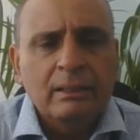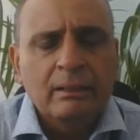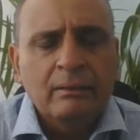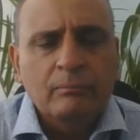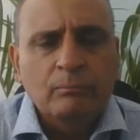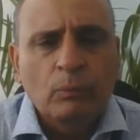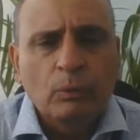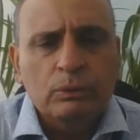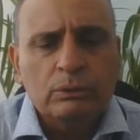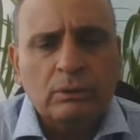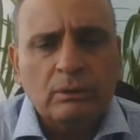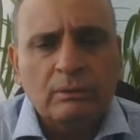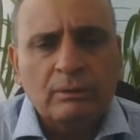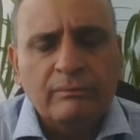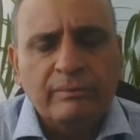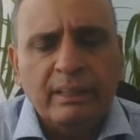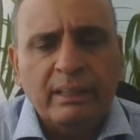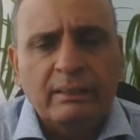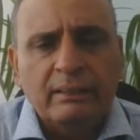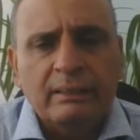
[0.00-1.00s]
most of the
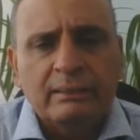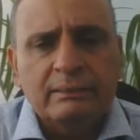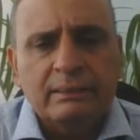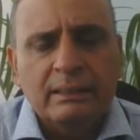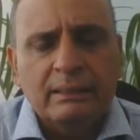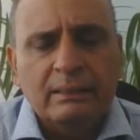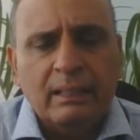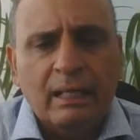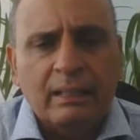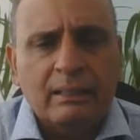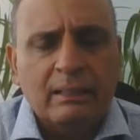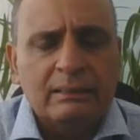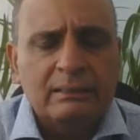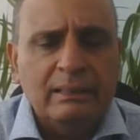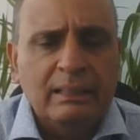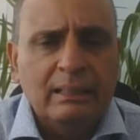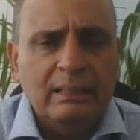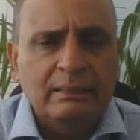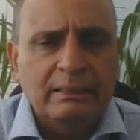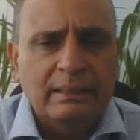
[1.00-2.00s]
weakness in Tata
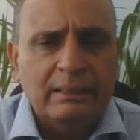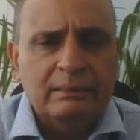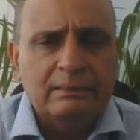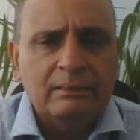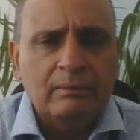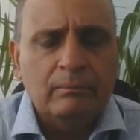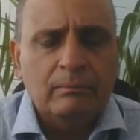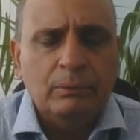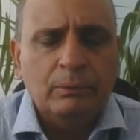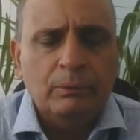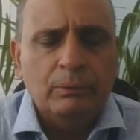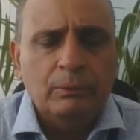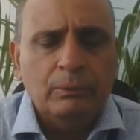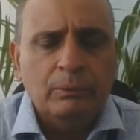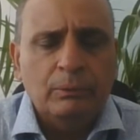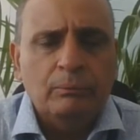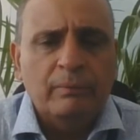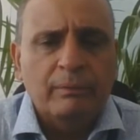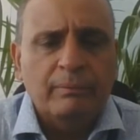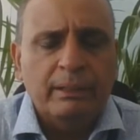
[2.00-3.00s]
Steel, JSW may
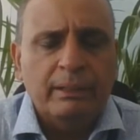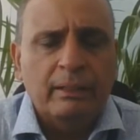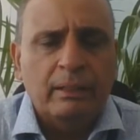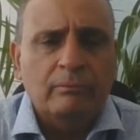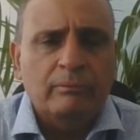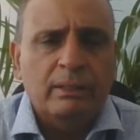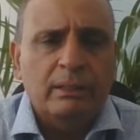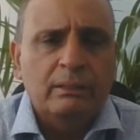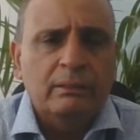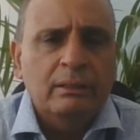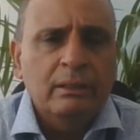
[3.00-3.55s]
be done with.